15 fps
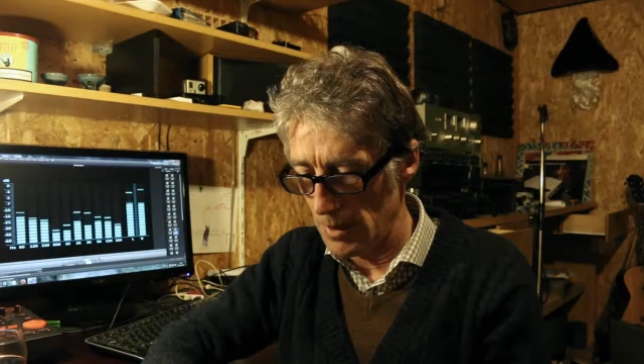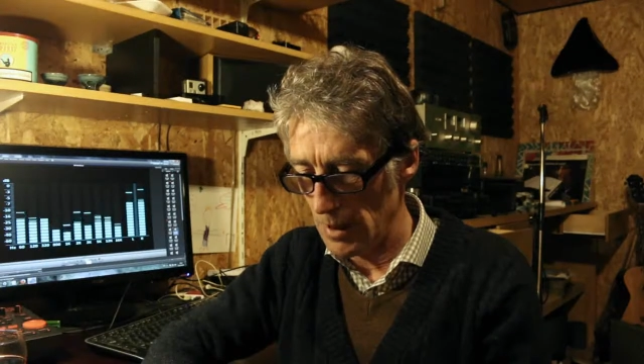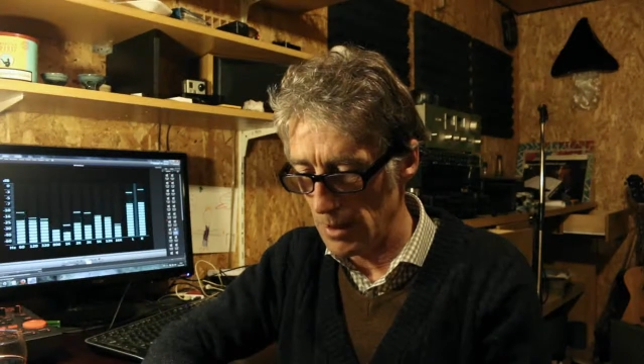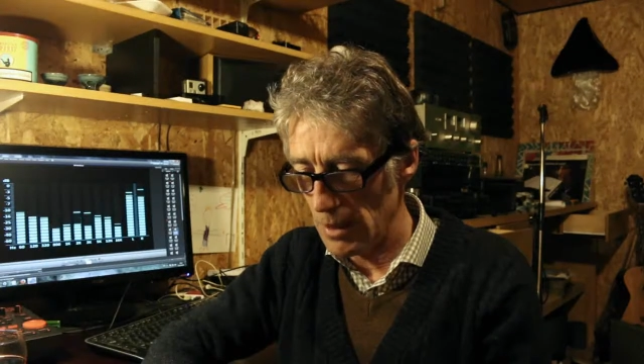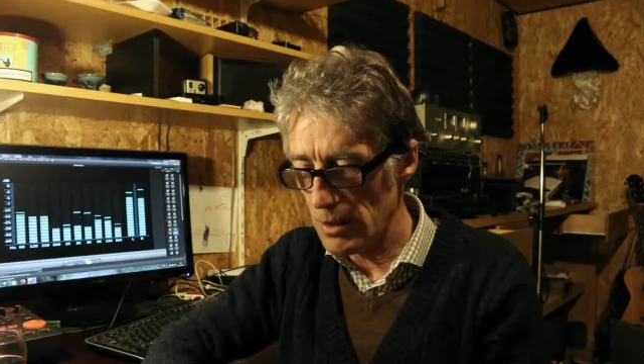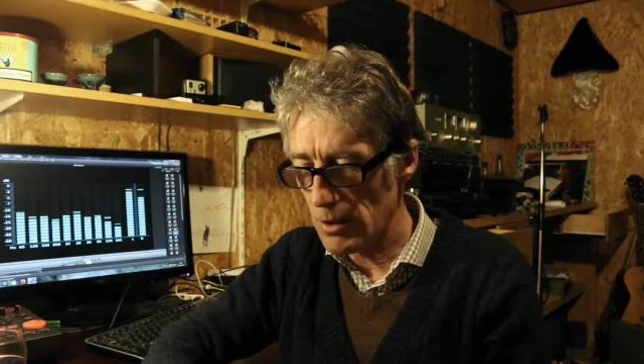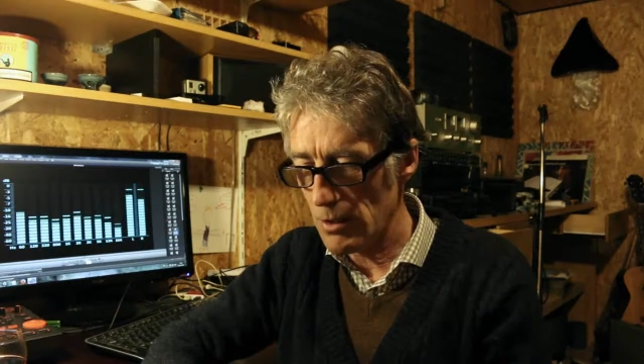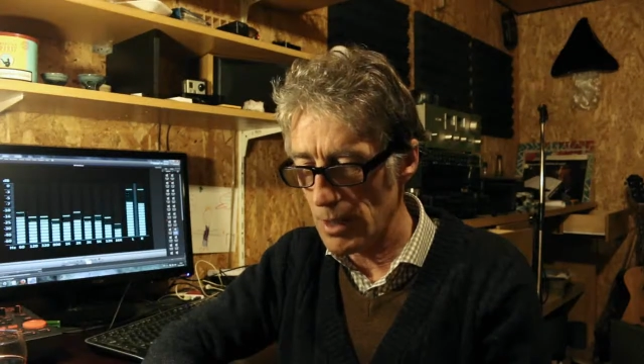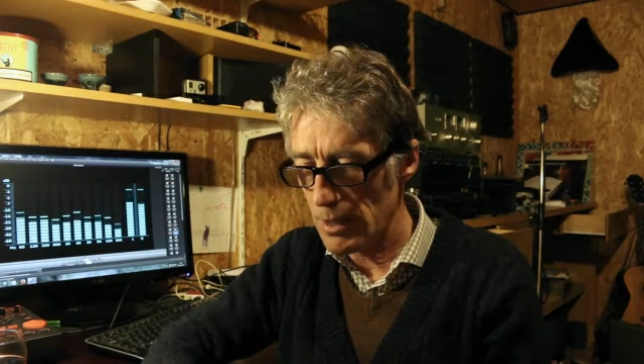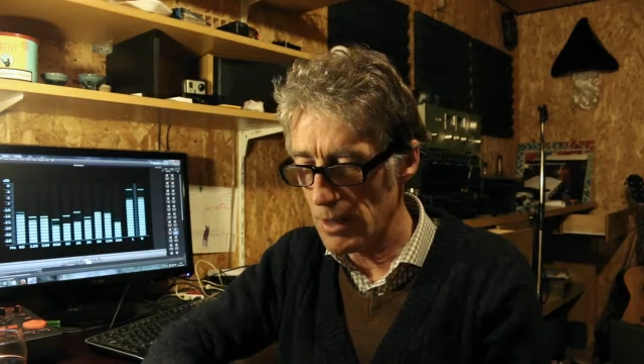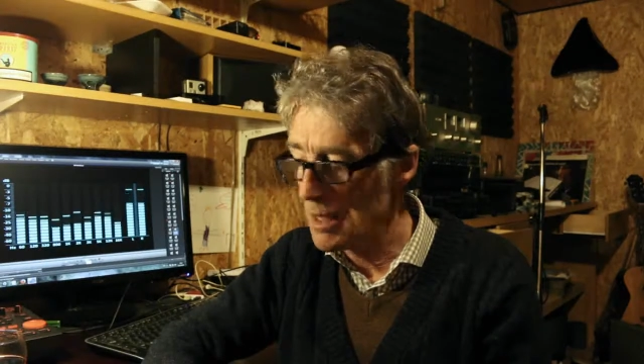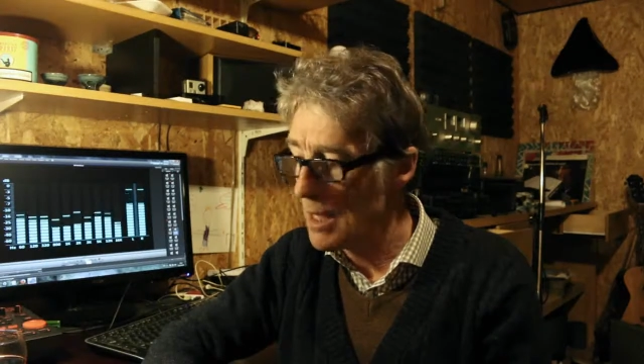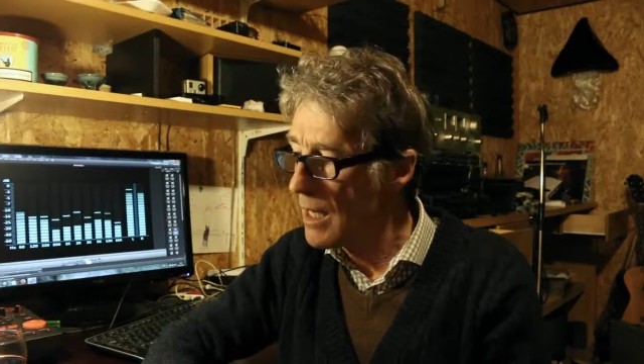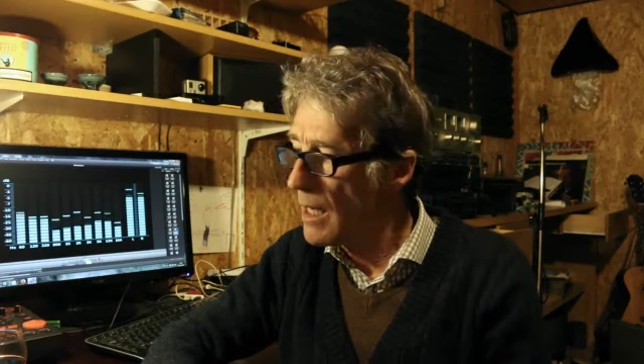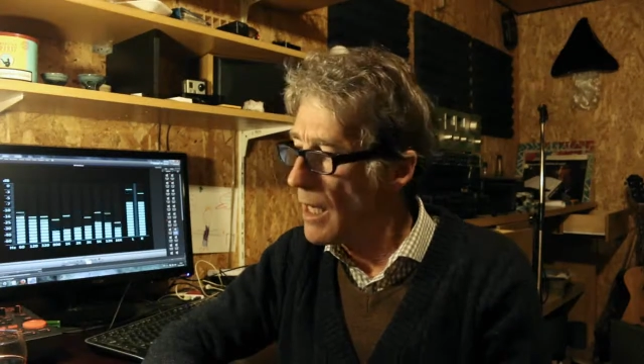it's
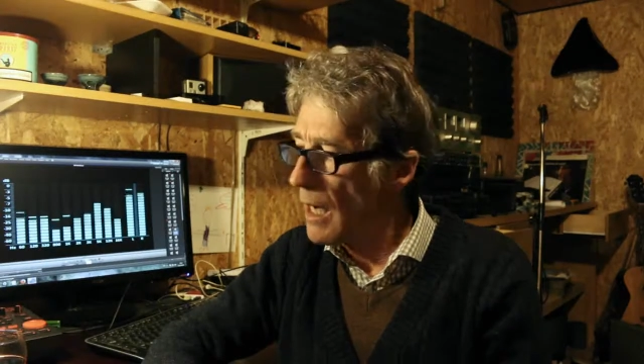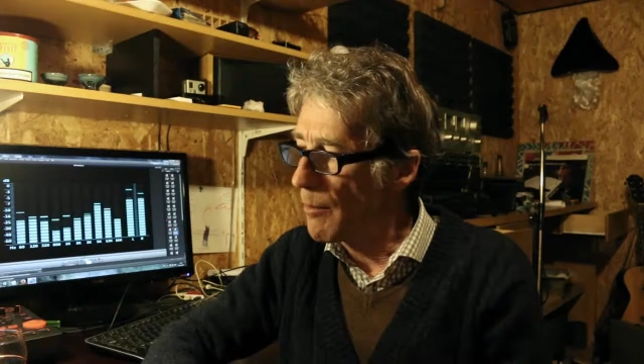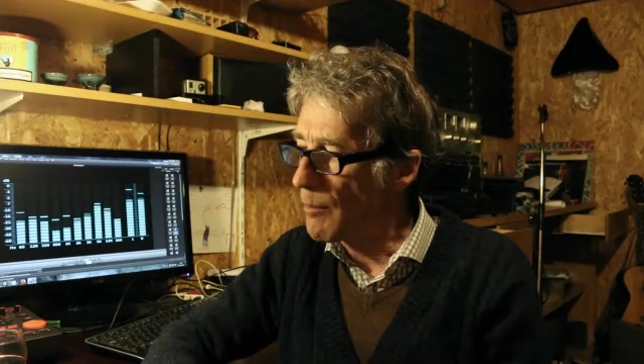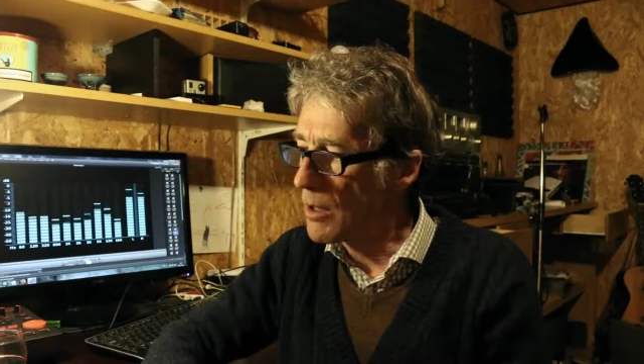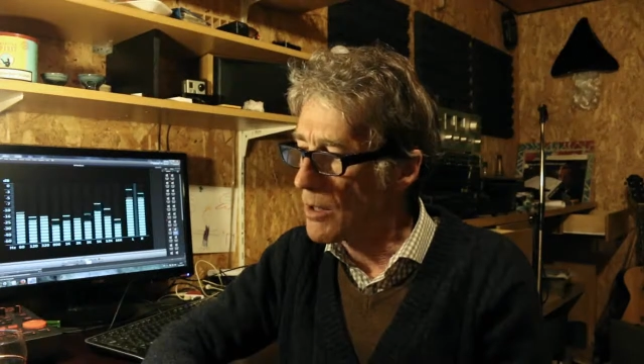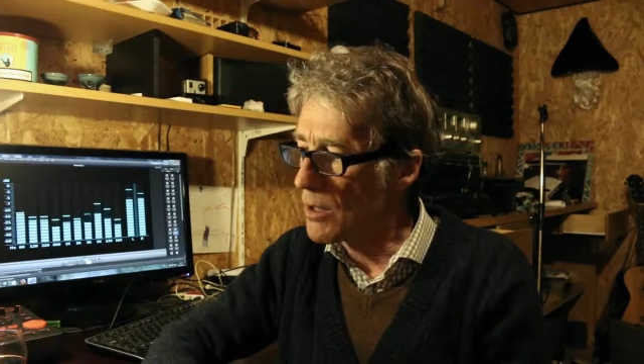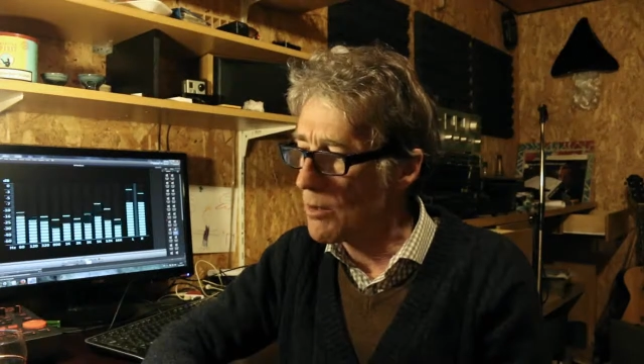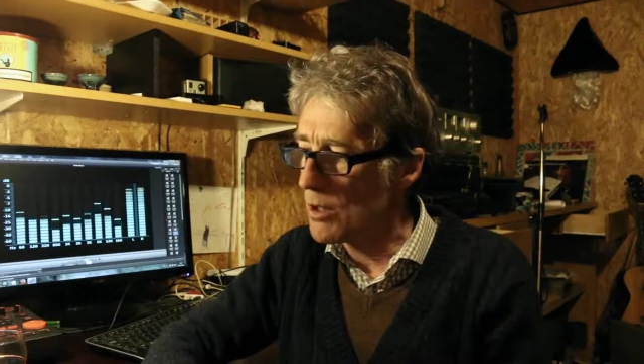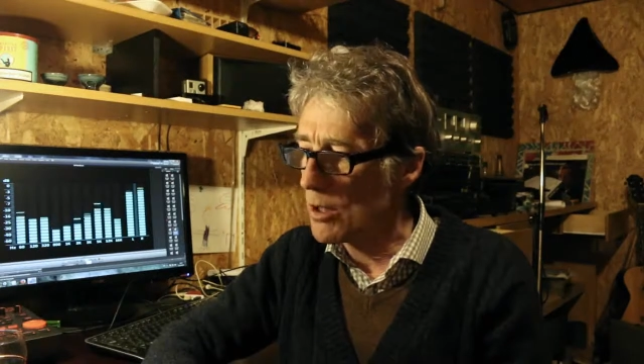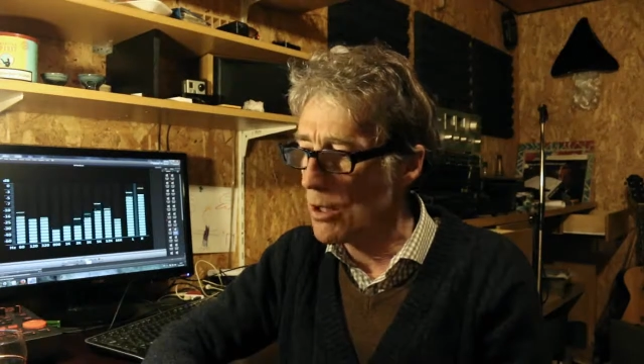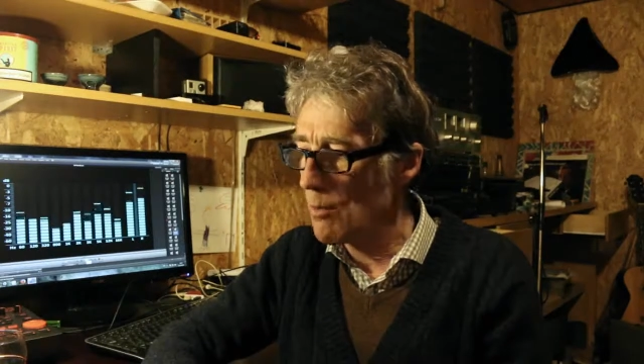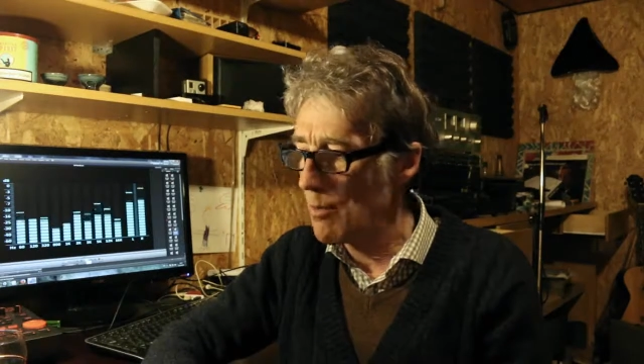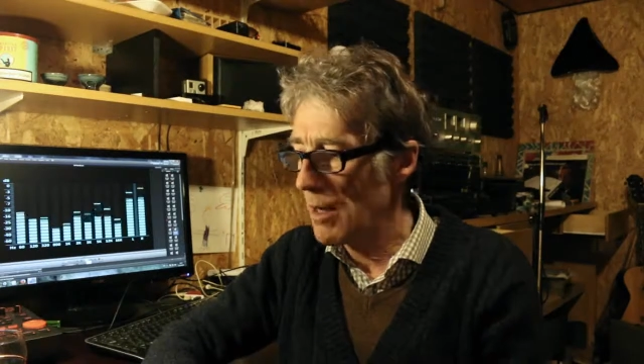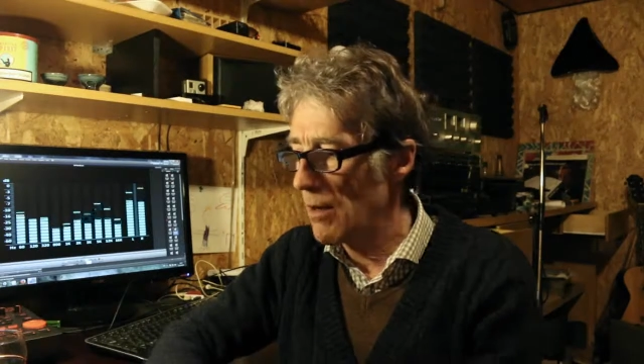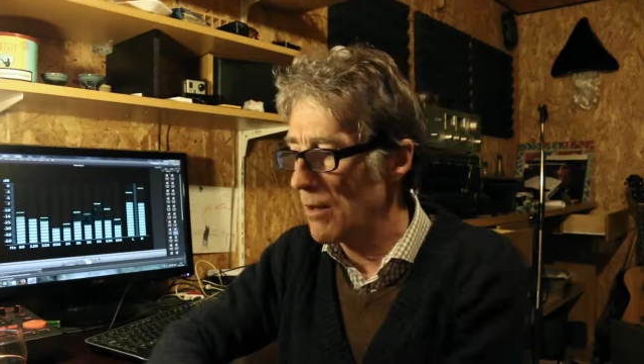interesting. I'm not too
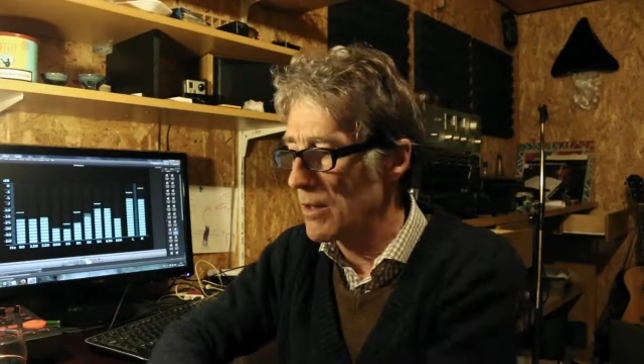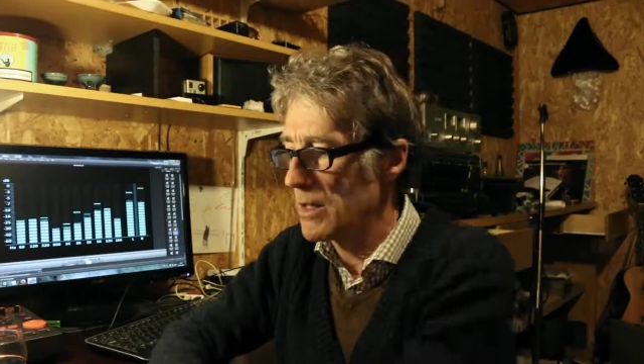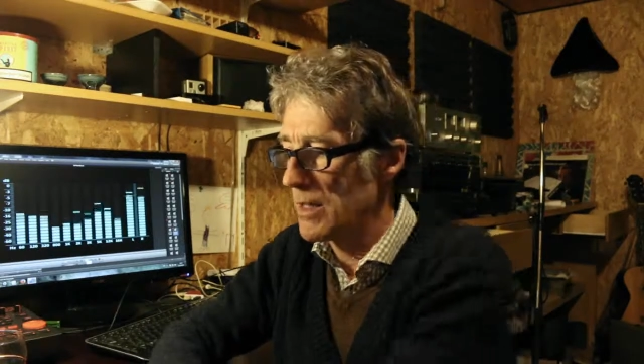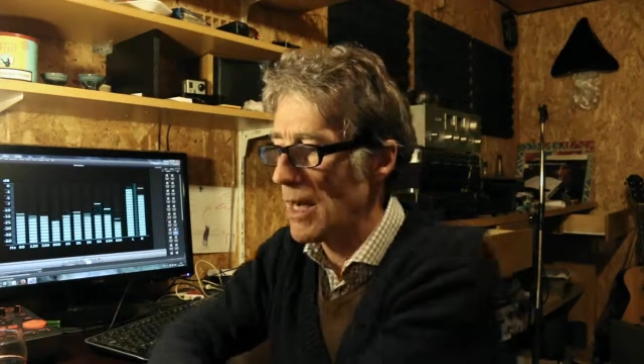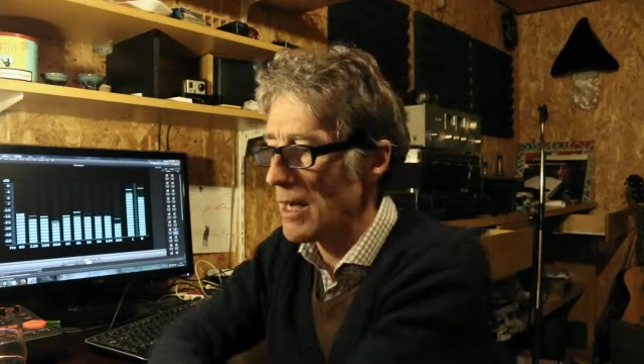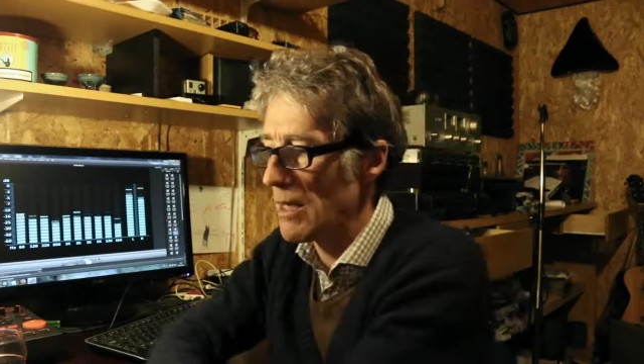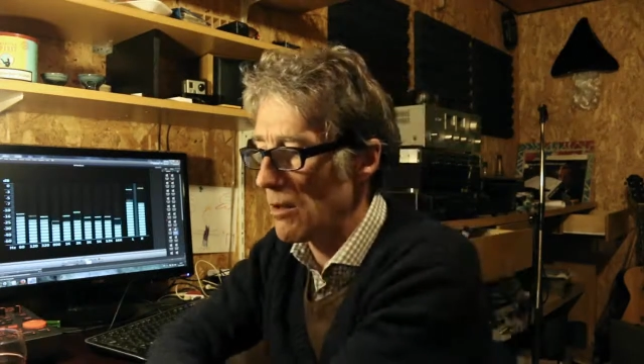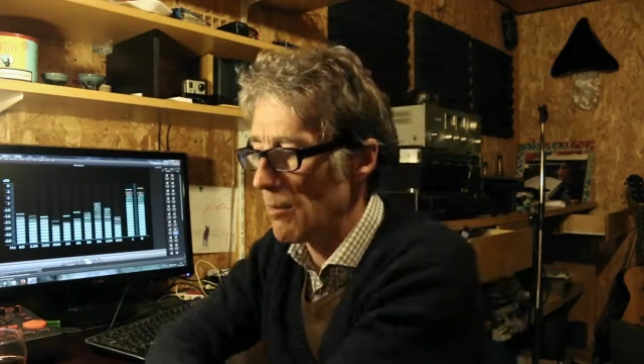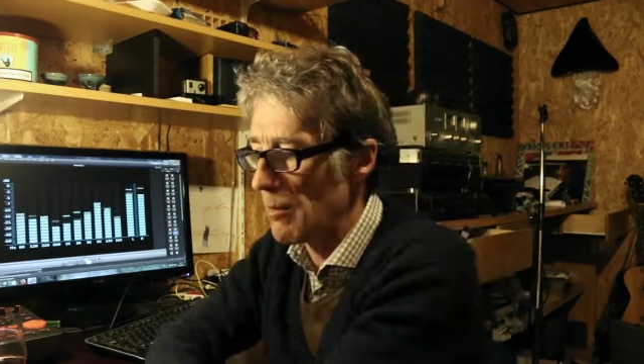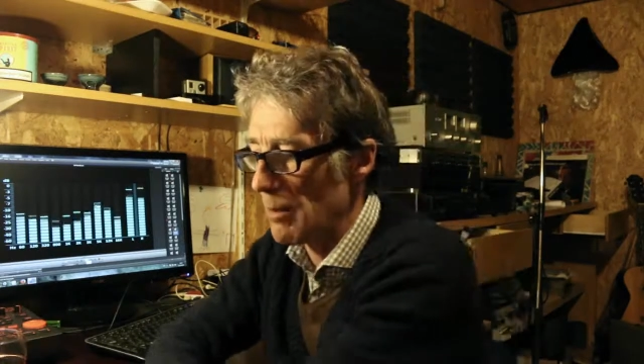sure about the title,